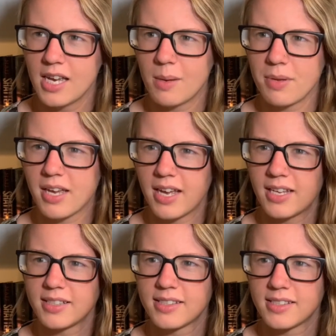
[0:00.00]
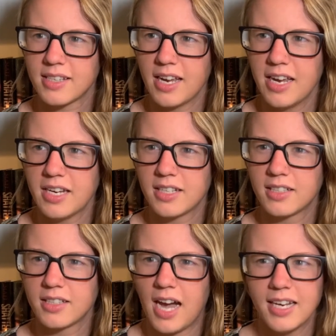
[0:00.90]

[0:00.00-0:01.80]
Because it kind